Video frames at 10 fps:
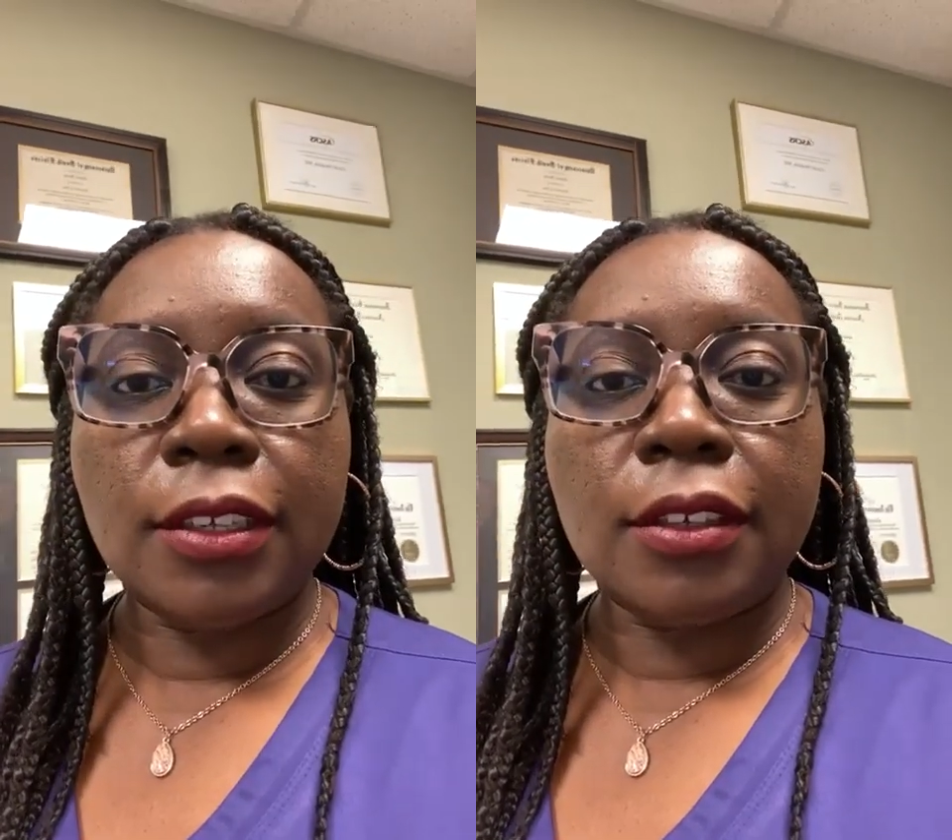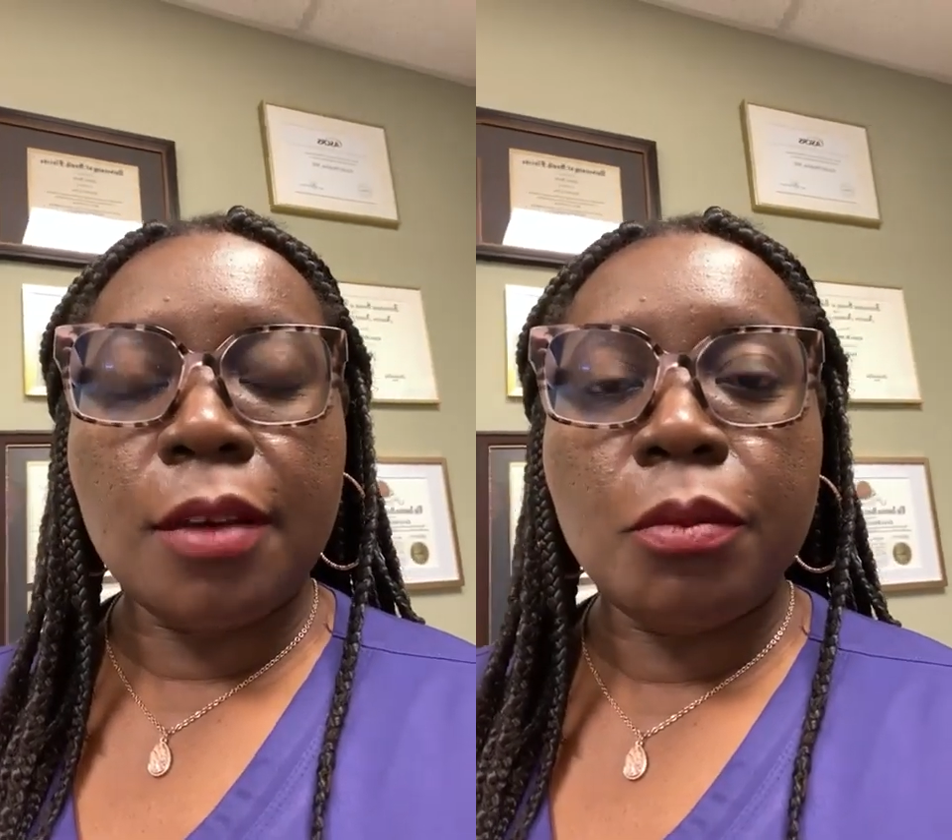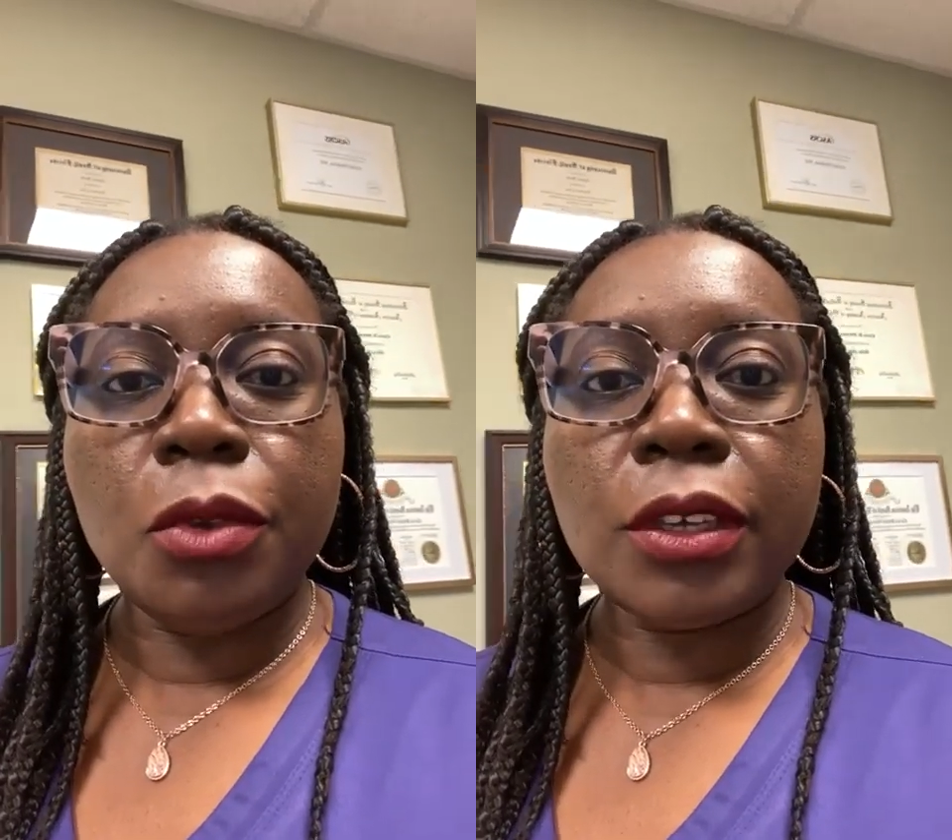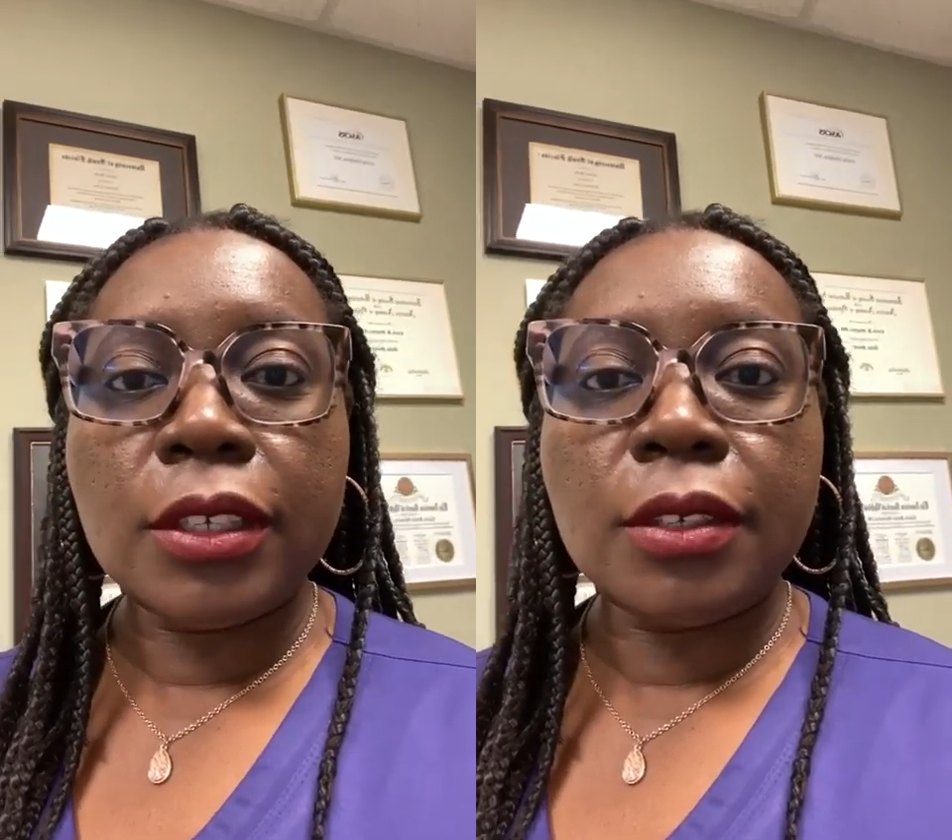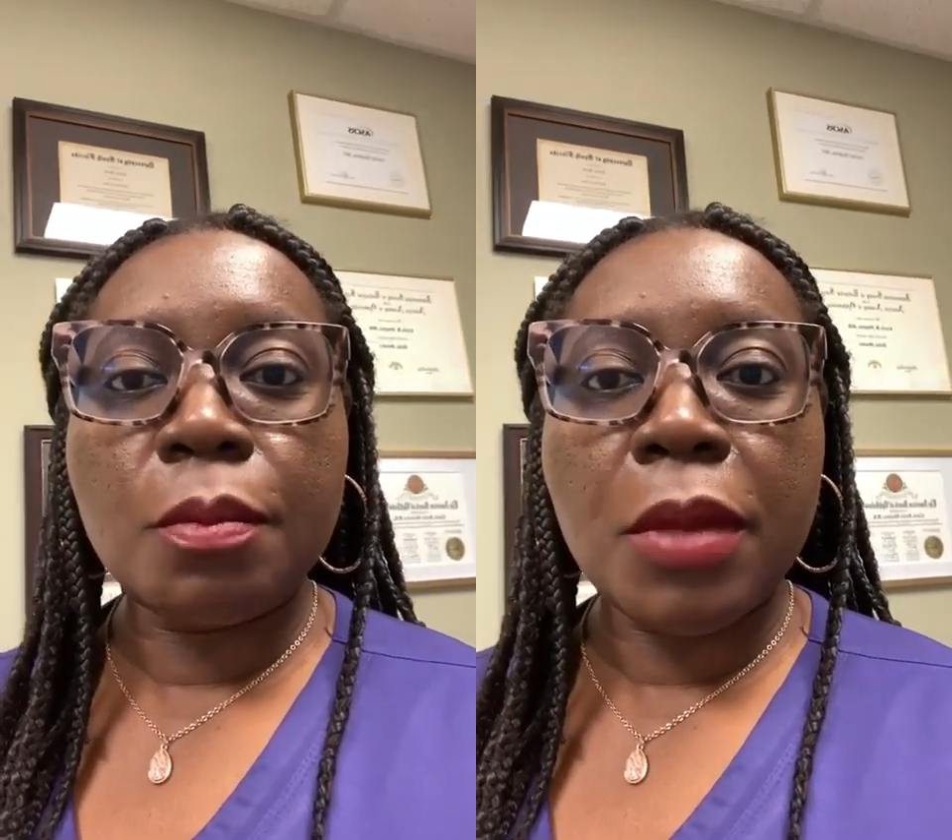It's a
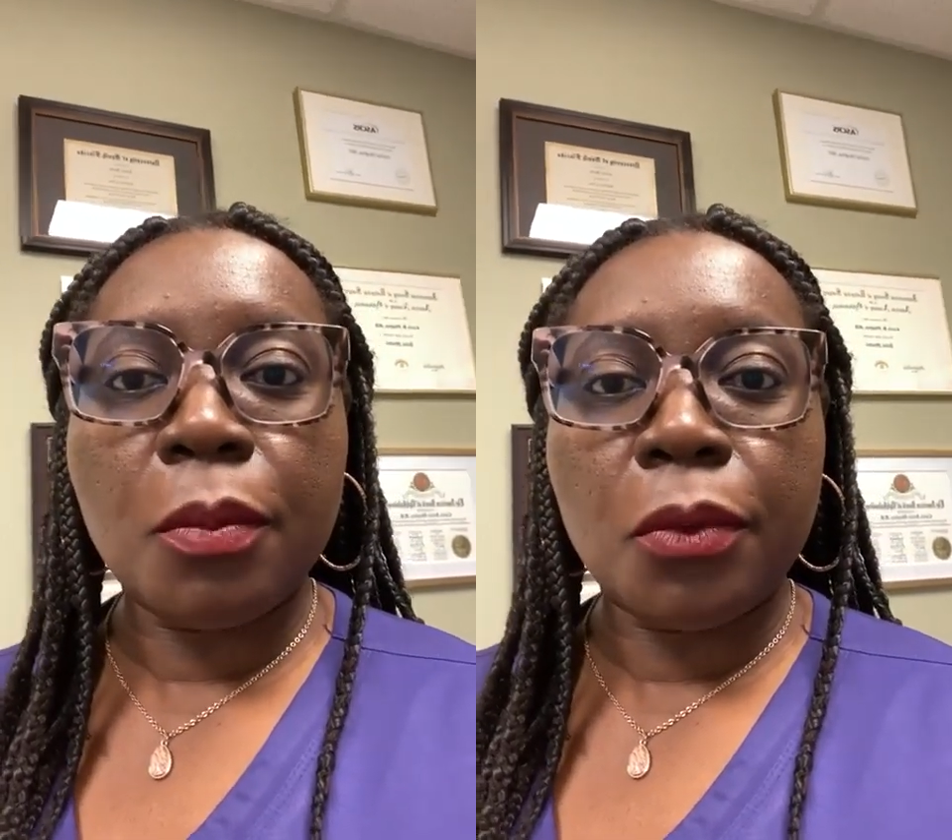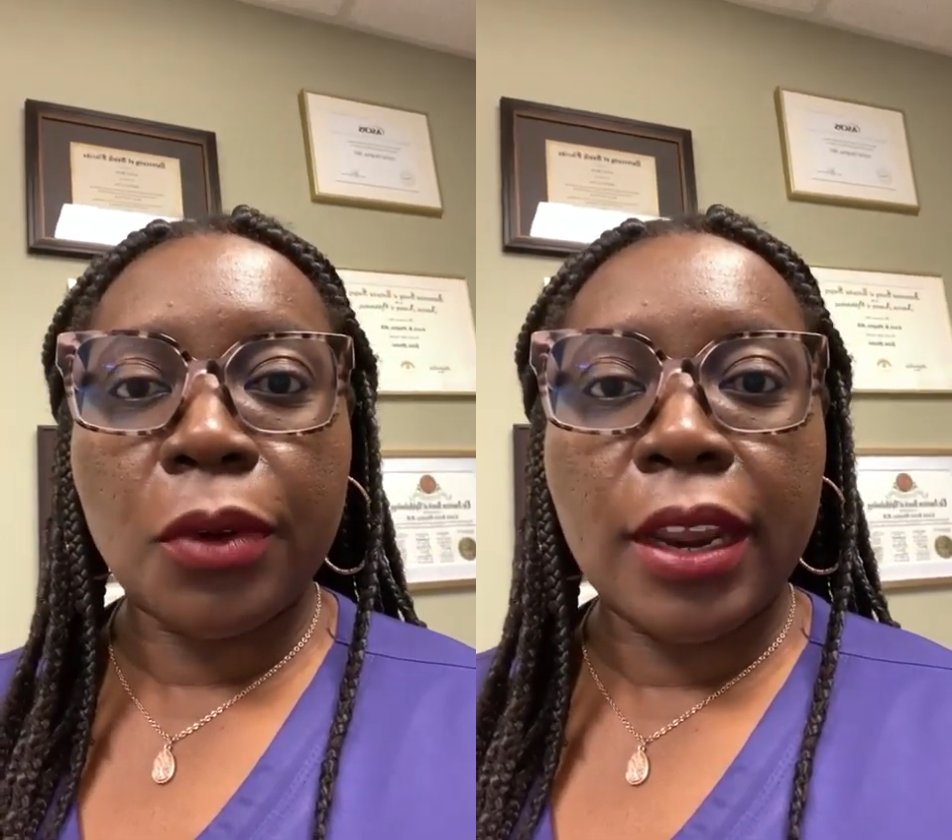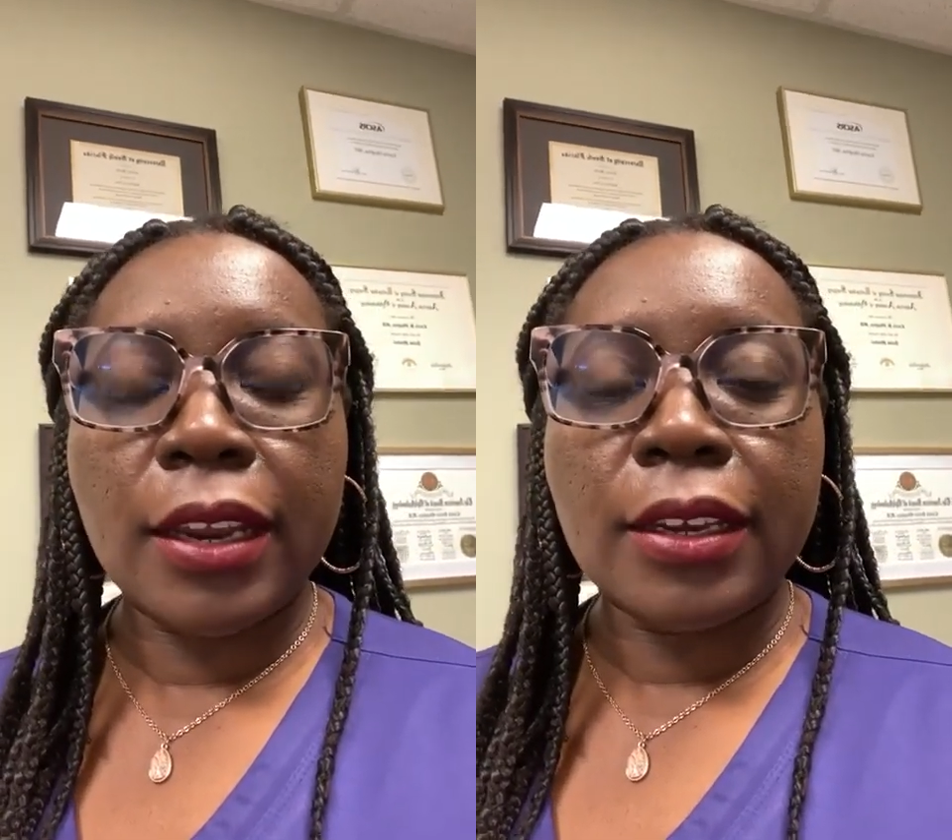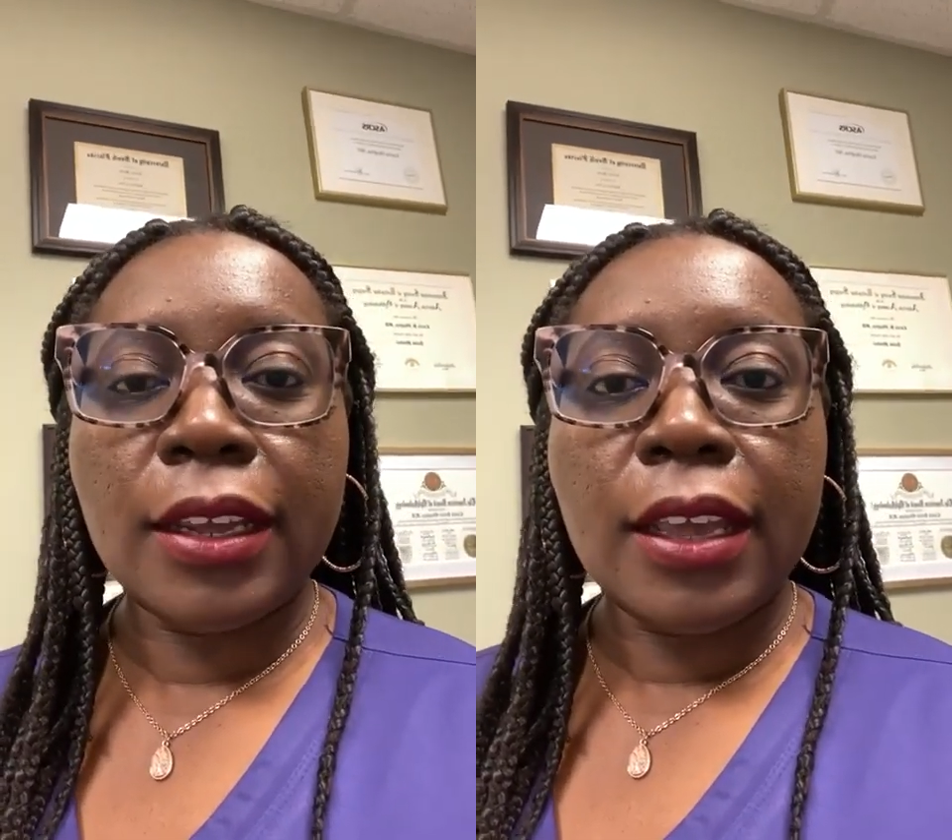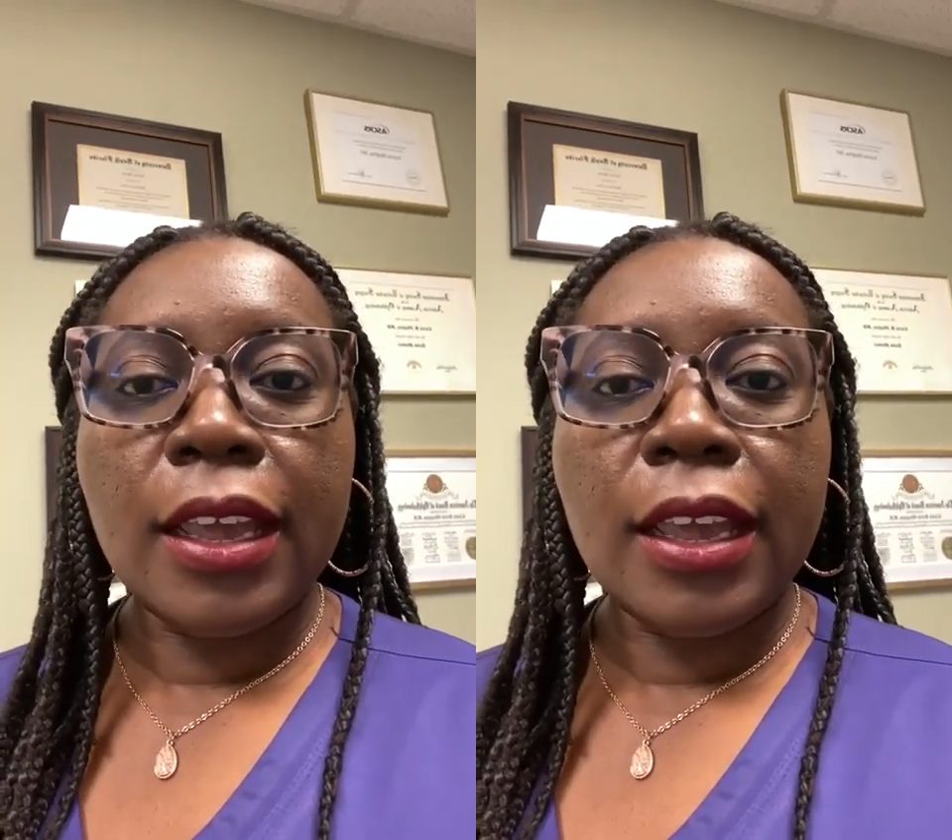mucous membrane